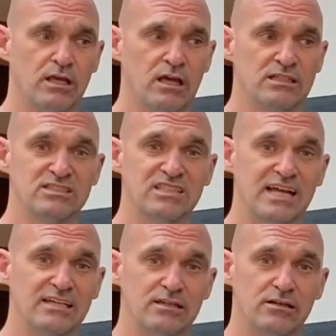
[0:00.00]

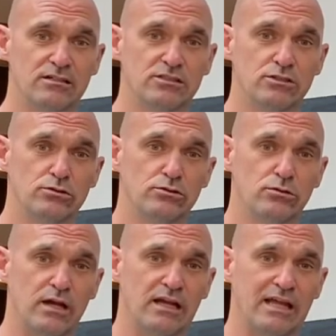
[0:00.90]
secondary to
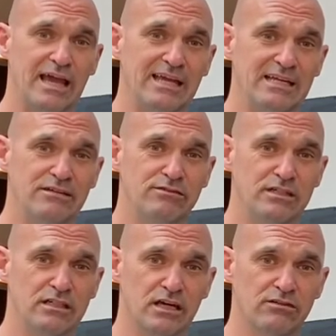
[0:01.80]
an
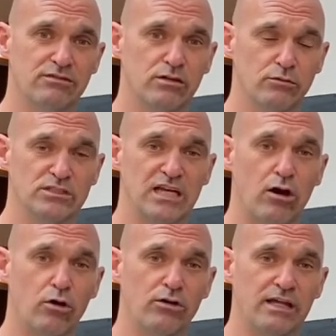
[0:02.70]
AEV lift, which
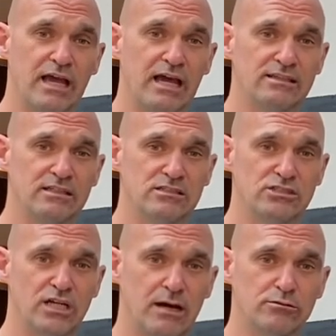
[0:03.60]
already had the
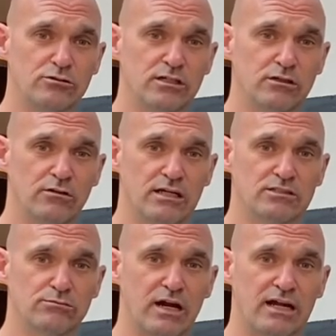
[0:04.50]
geometry
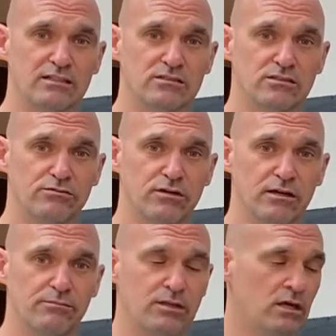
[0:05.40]
correction brackets in the
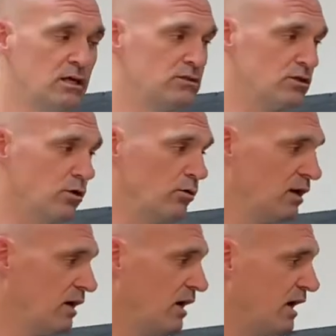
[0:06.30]
front. So
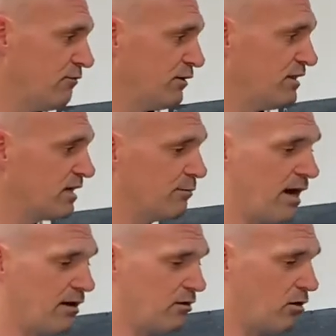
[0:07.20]
if we think
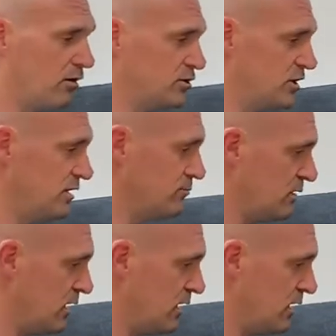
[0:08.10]
about our Jeep,